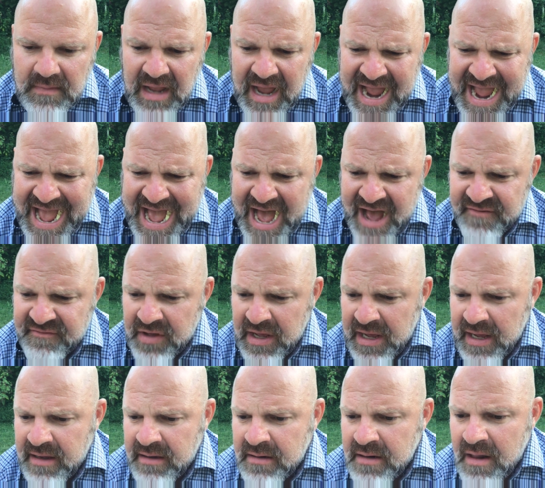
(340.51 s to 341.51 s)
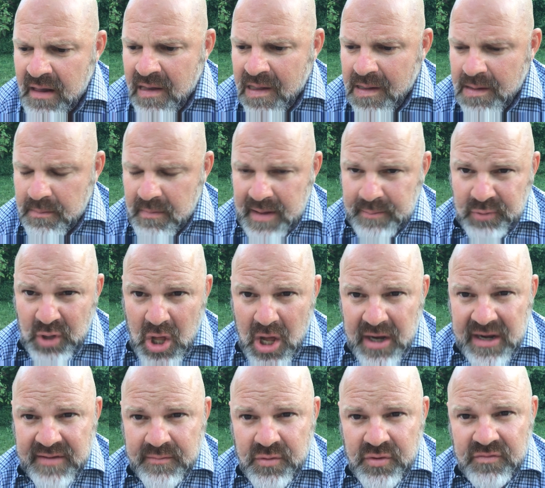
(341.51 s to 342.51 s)
I have my
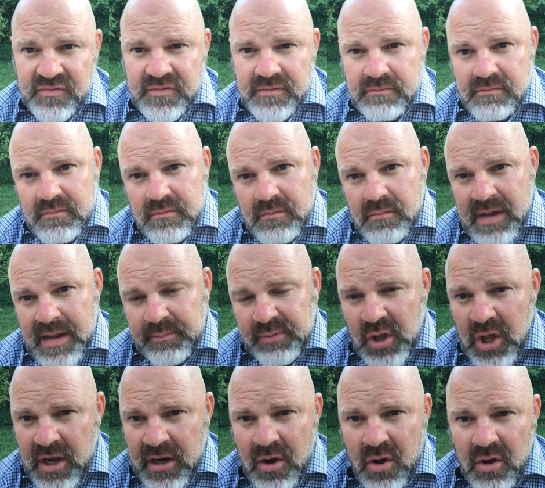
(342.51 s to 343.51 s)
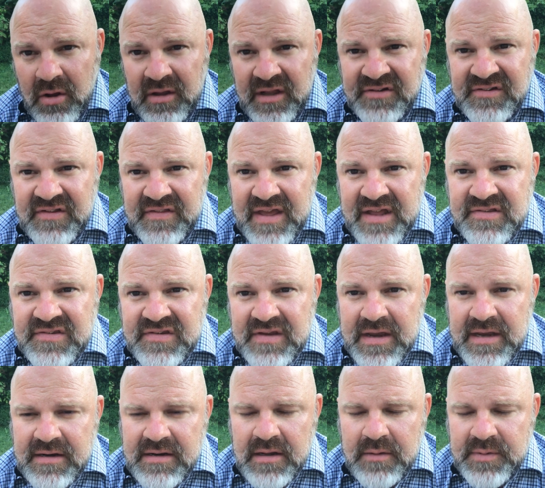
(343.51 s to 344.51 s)
blog. I moved my blog all onto that
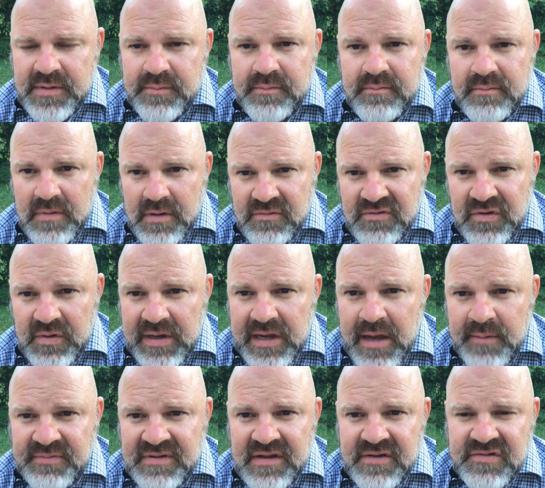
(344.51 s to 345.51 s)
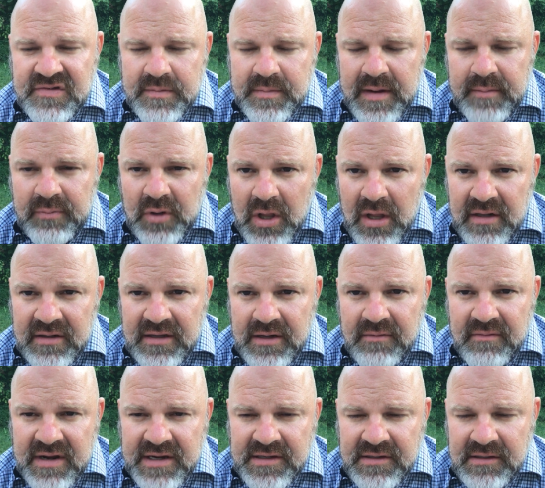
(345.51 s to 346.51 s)
site, and I'll be doing updates on my blog
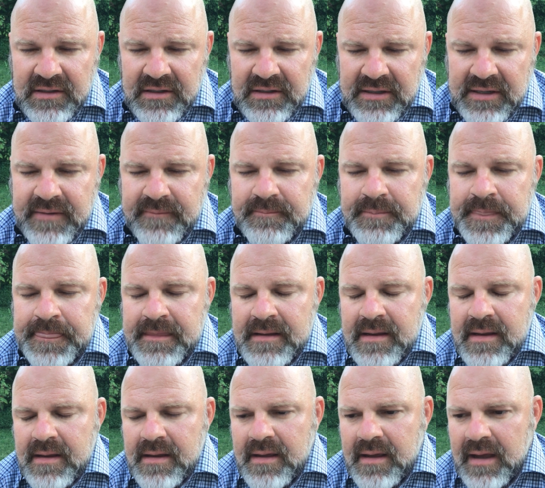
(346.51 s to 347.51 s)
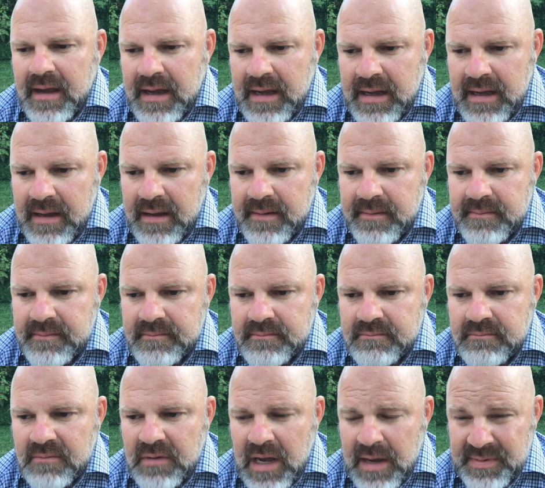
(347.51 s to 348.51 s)
there regularly.
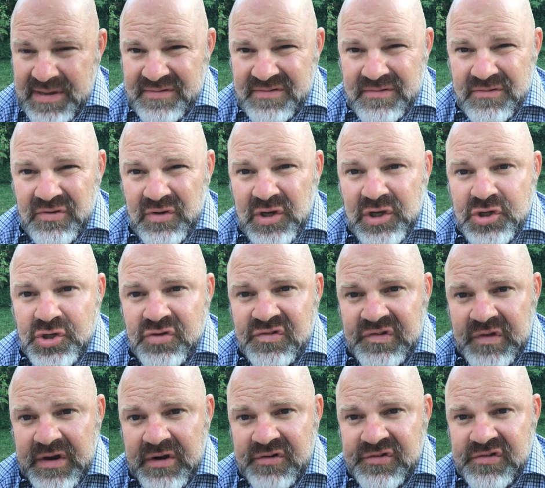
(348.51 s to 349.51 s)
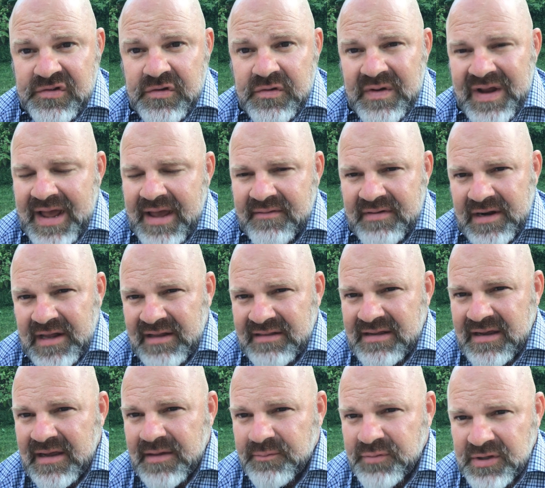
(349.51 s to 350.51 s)
I'll be doing a newsletter soon. I haven't
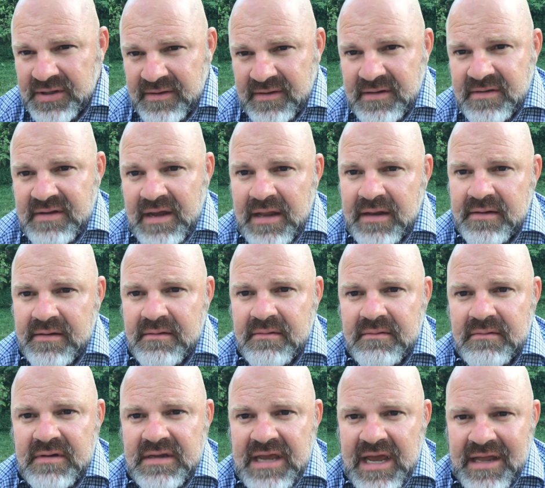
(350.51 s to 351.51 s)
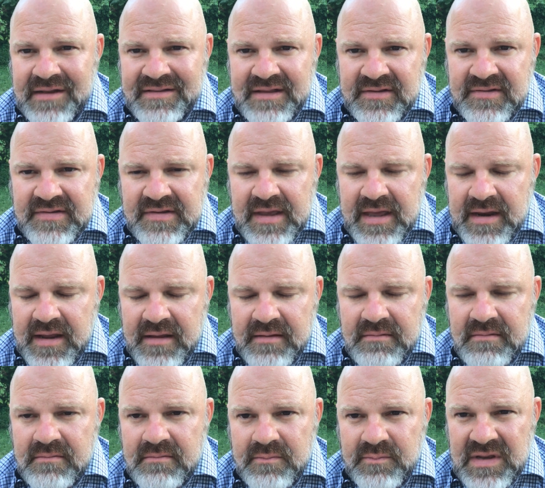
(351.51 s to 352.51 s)
got that completely done yet. That's kind
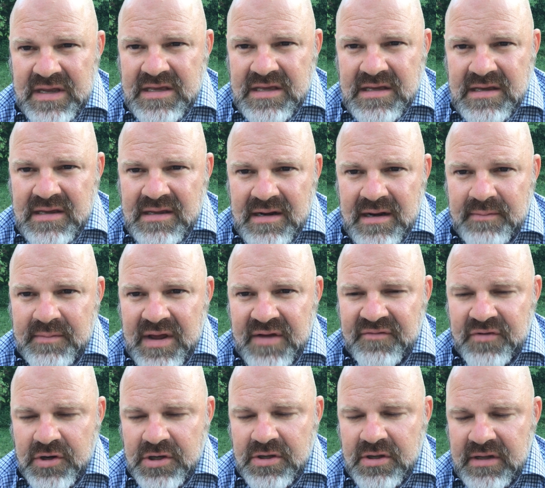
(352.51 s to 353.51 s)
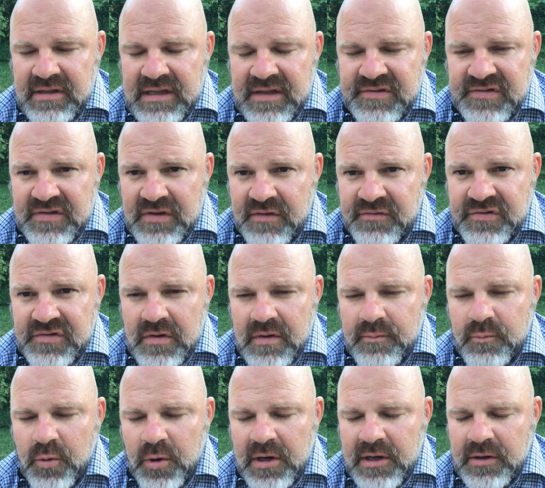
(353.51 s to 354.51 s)
of picky, and I'm not very good at that stuff, so
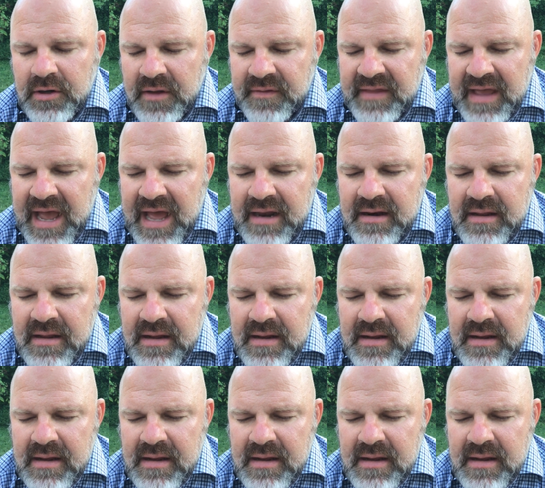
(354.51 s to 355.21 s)
I'm working on that.